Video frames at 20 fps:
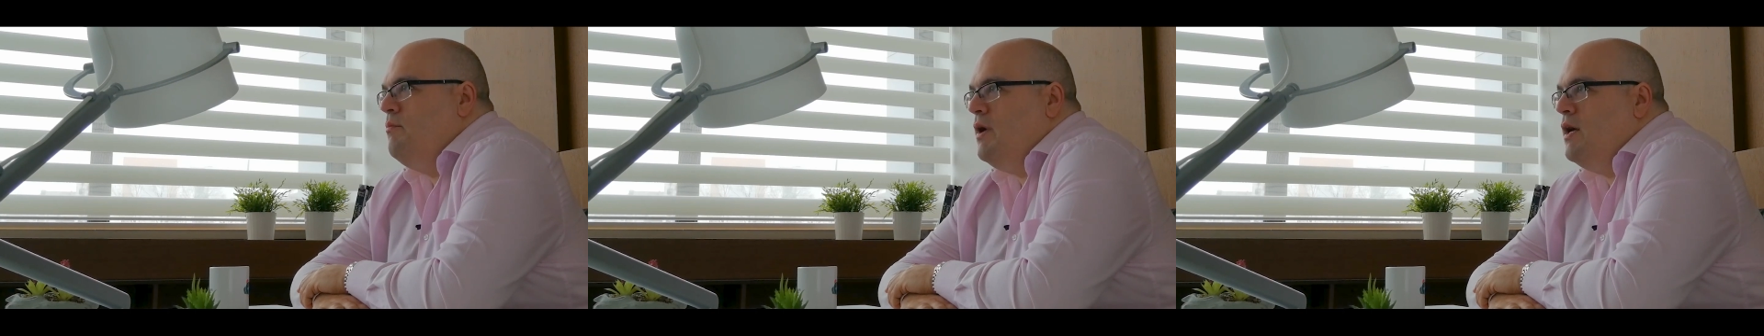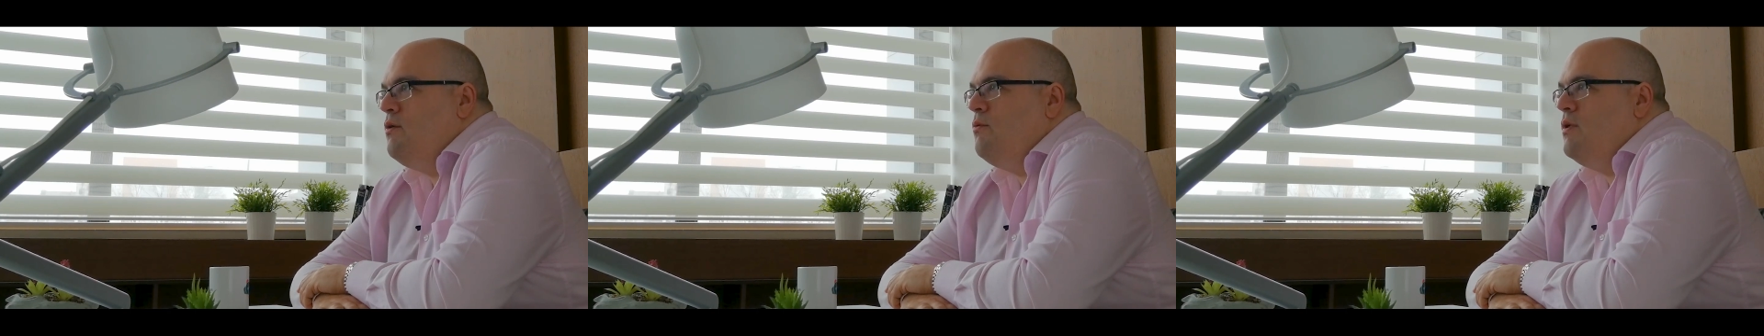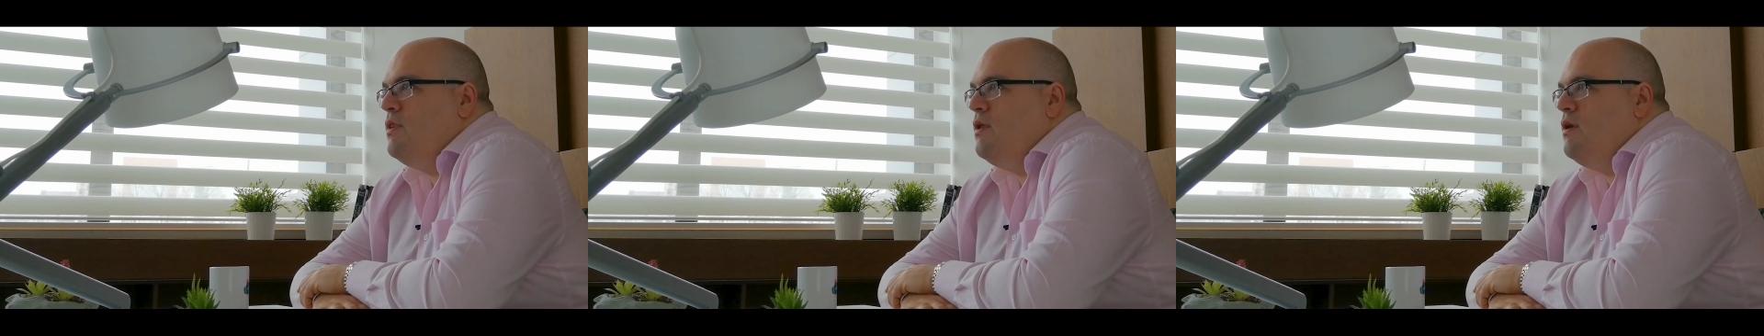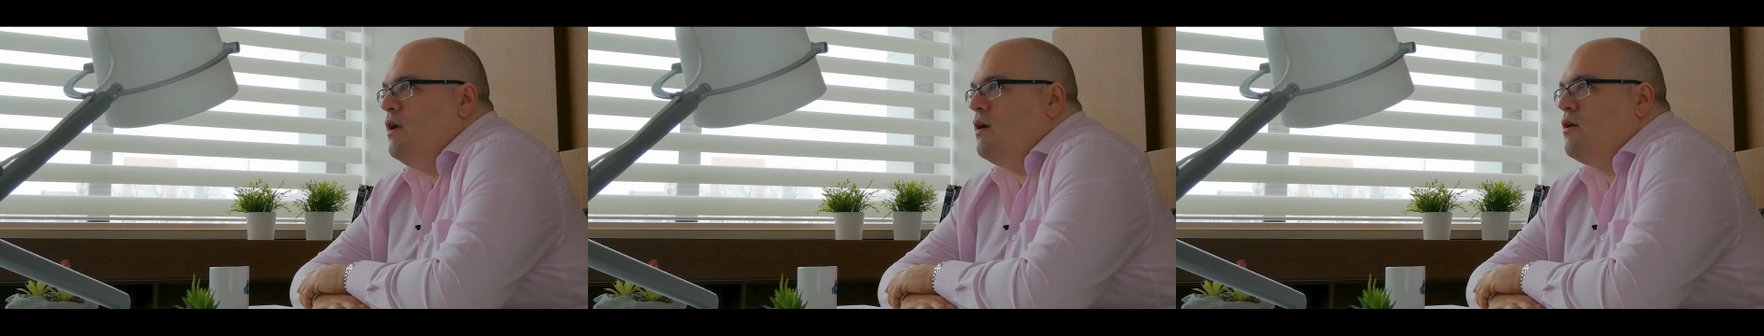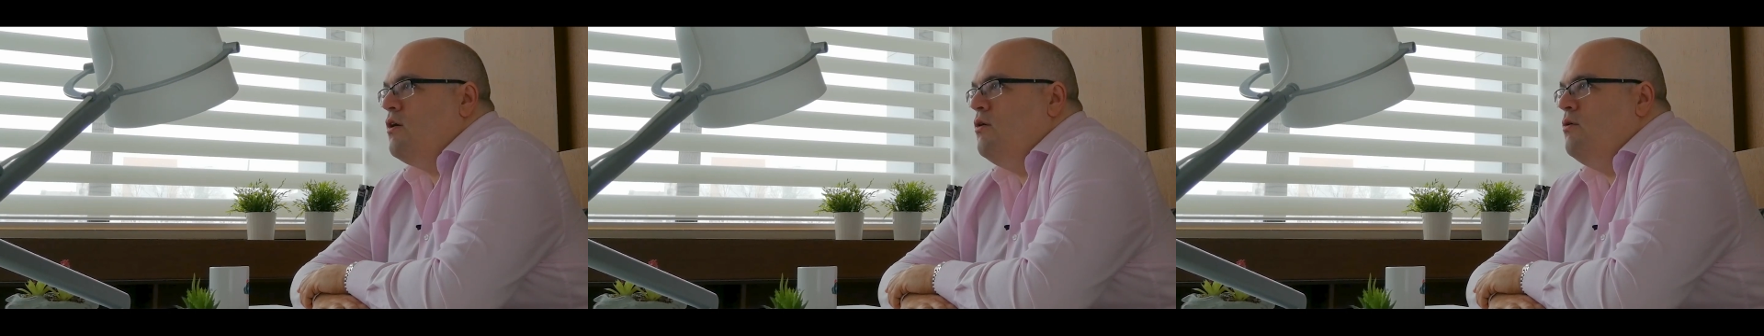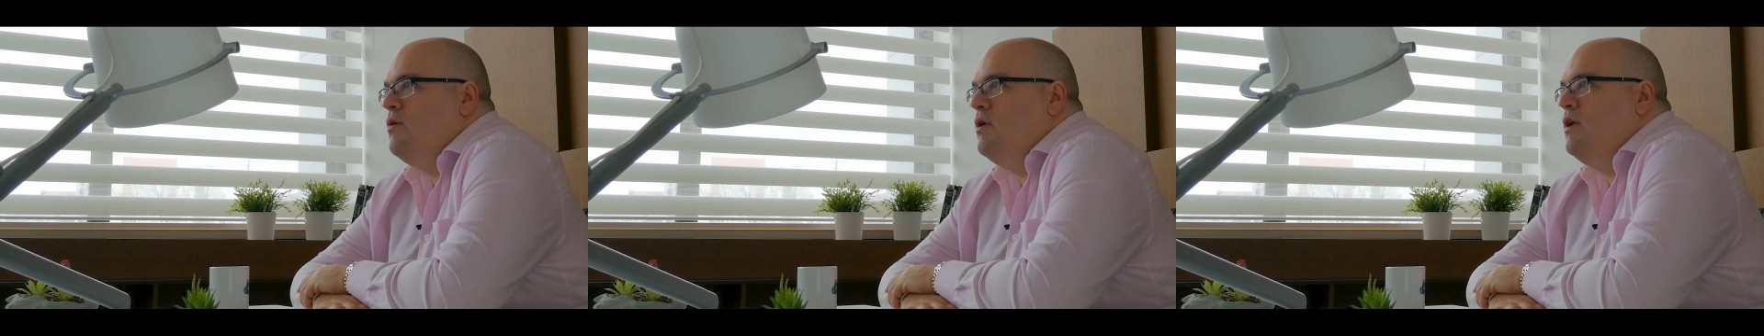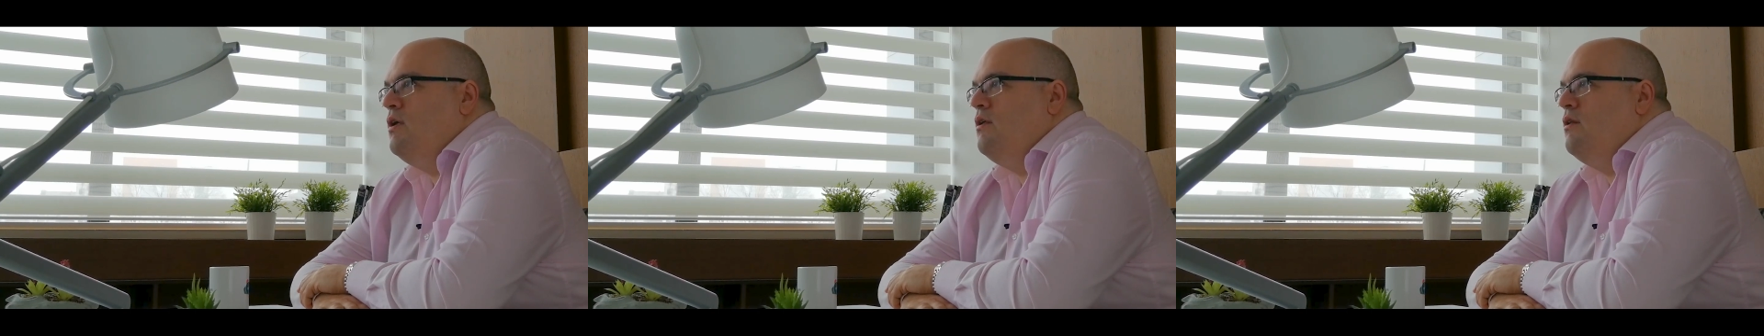that could embed
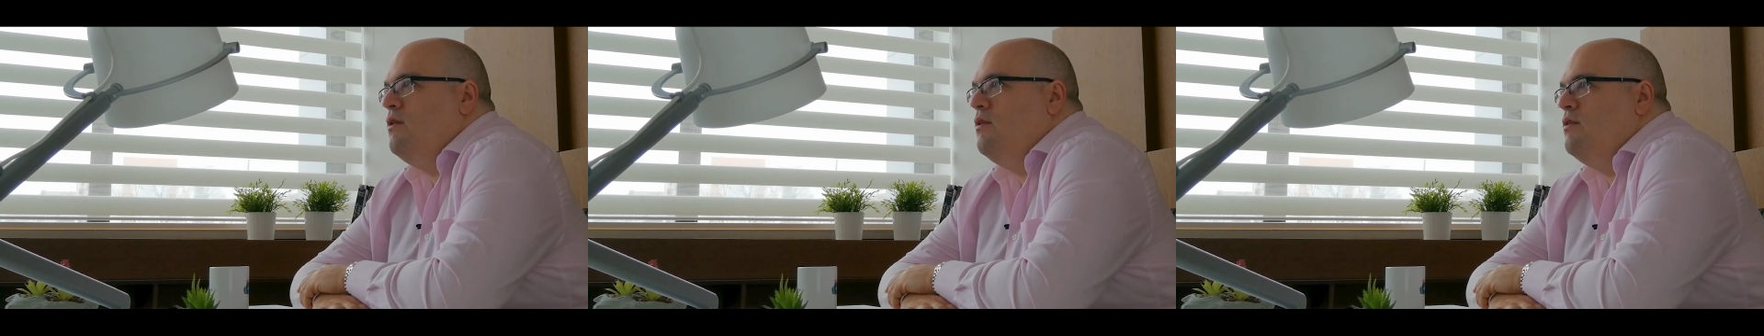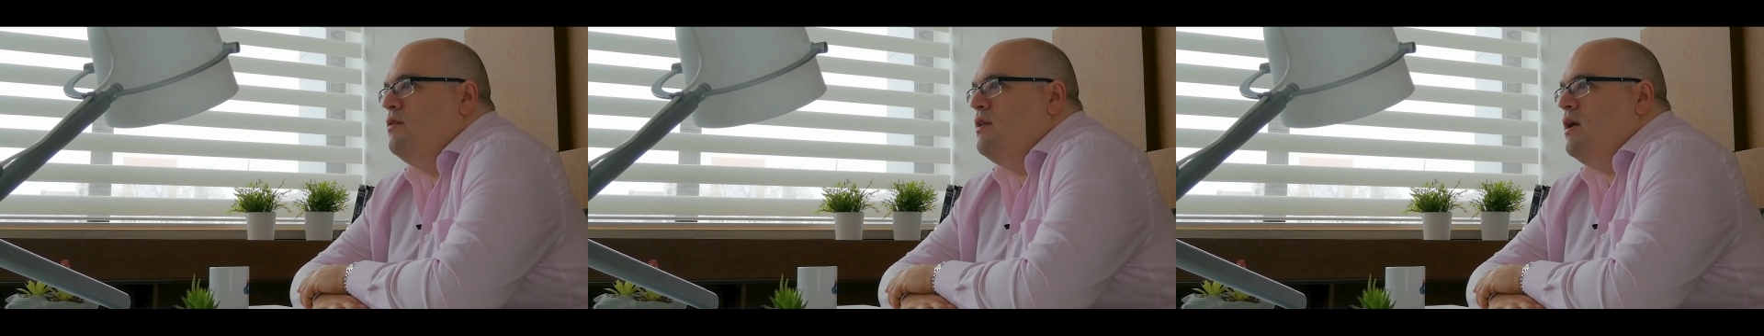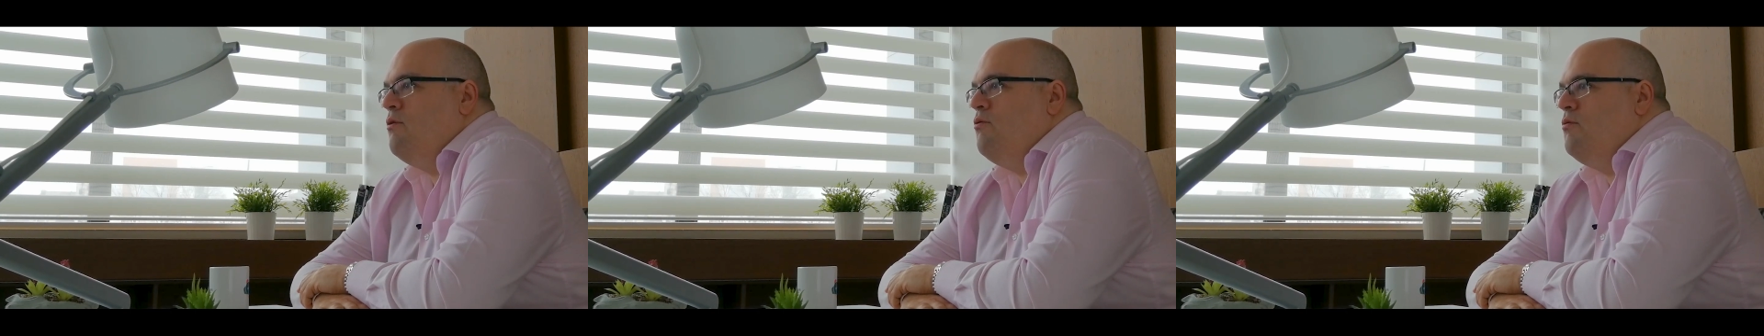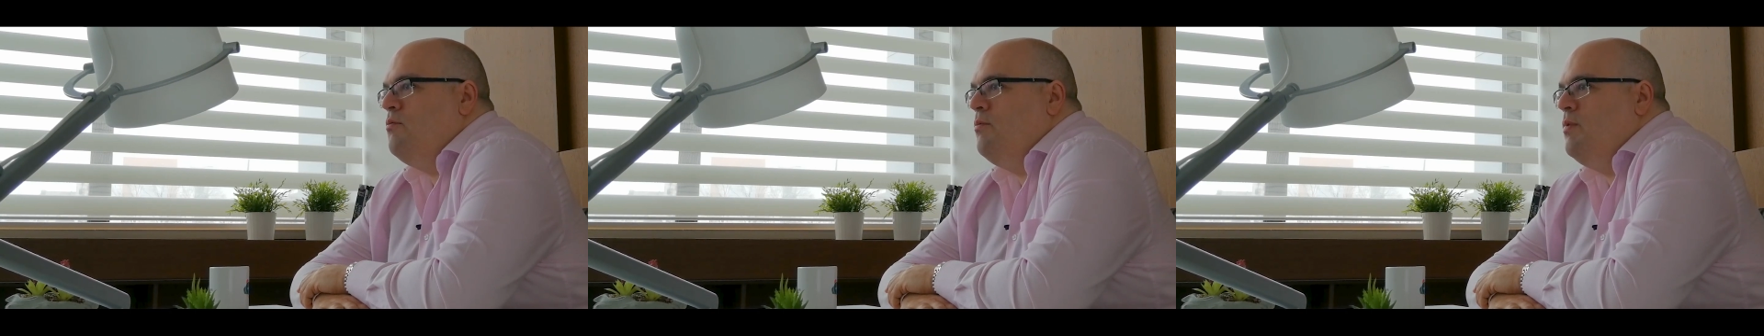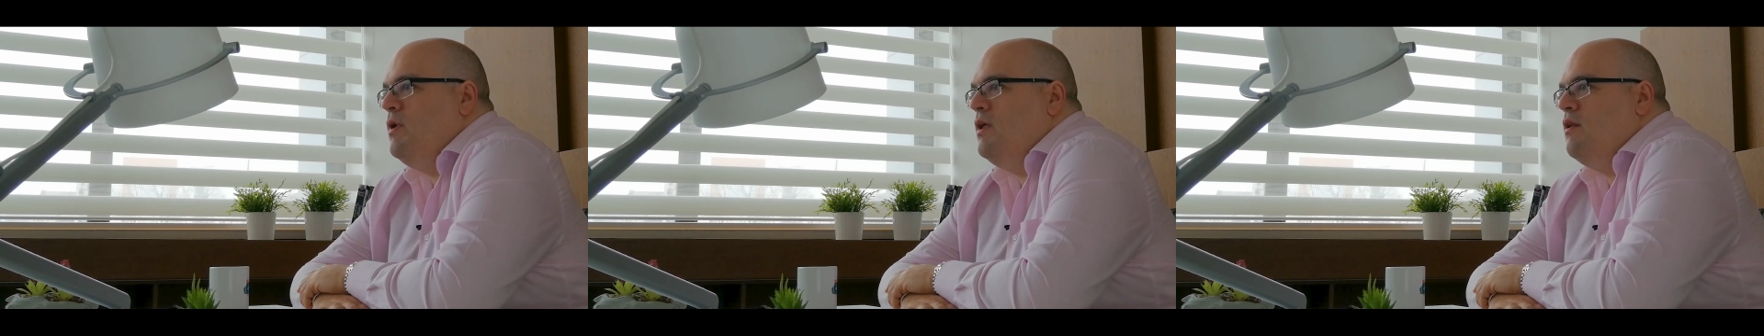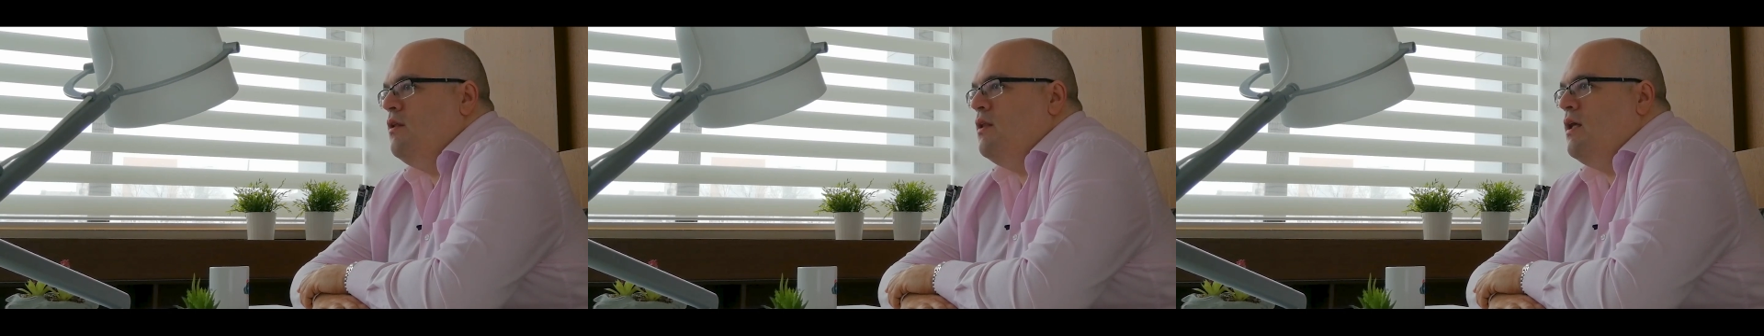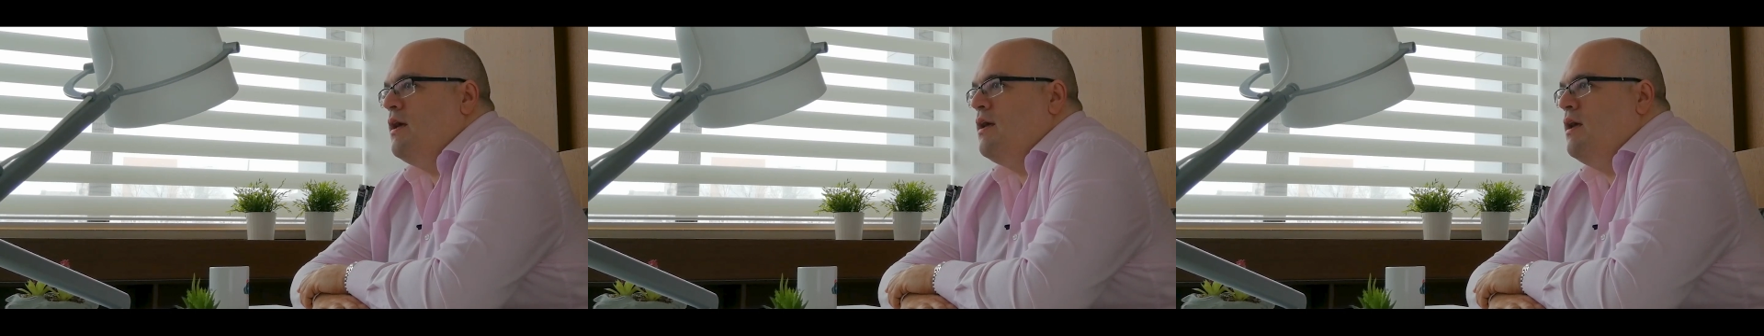within Akoni that
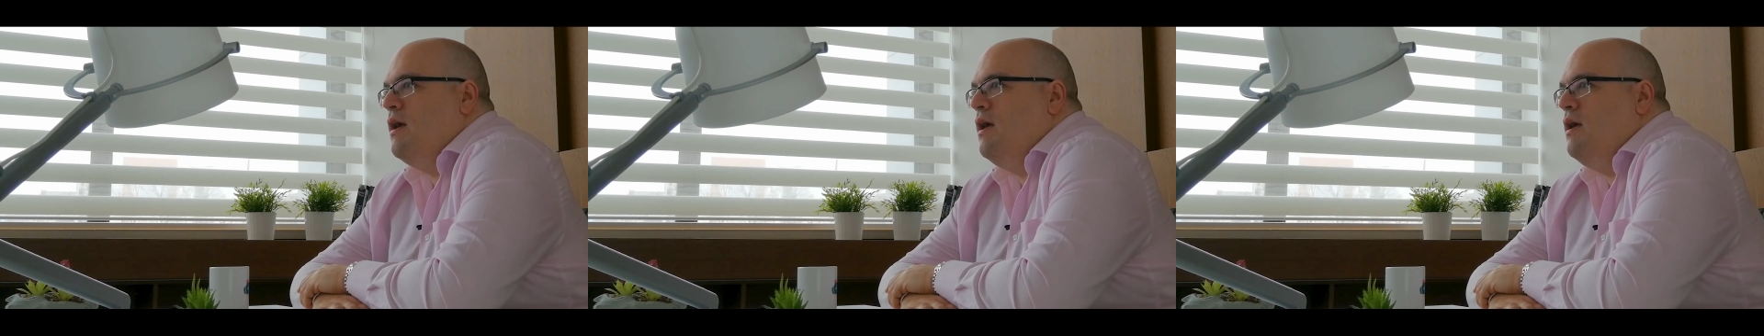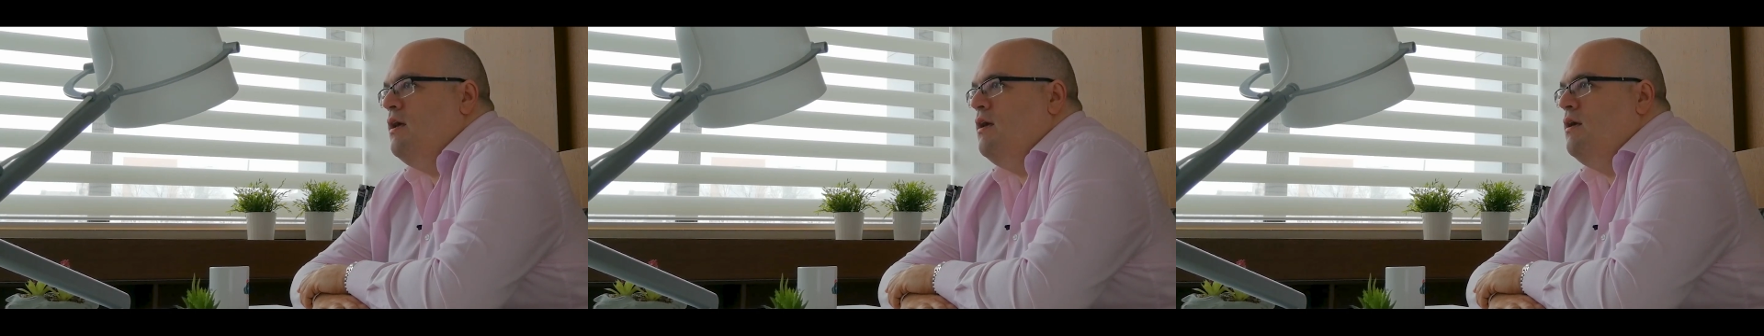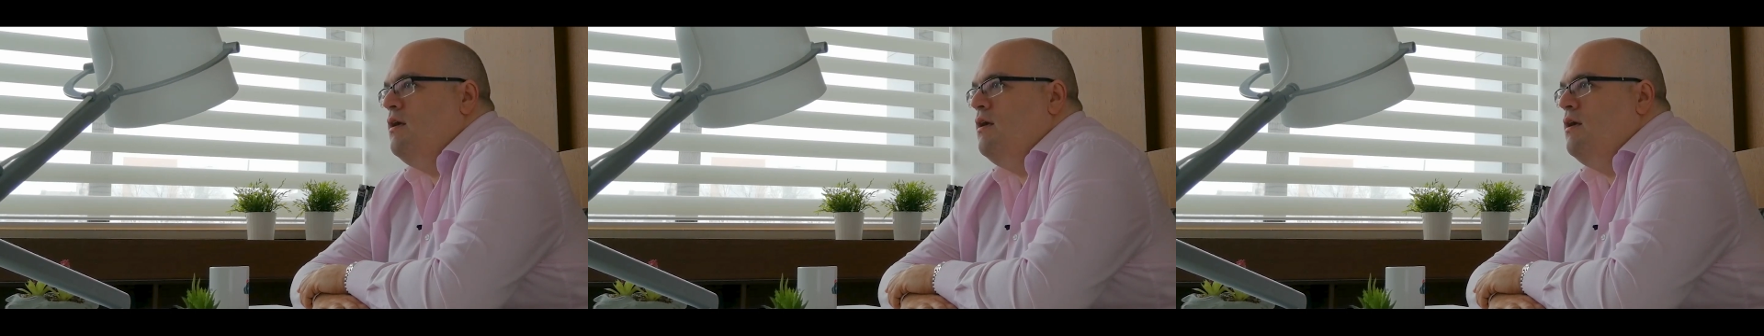would be like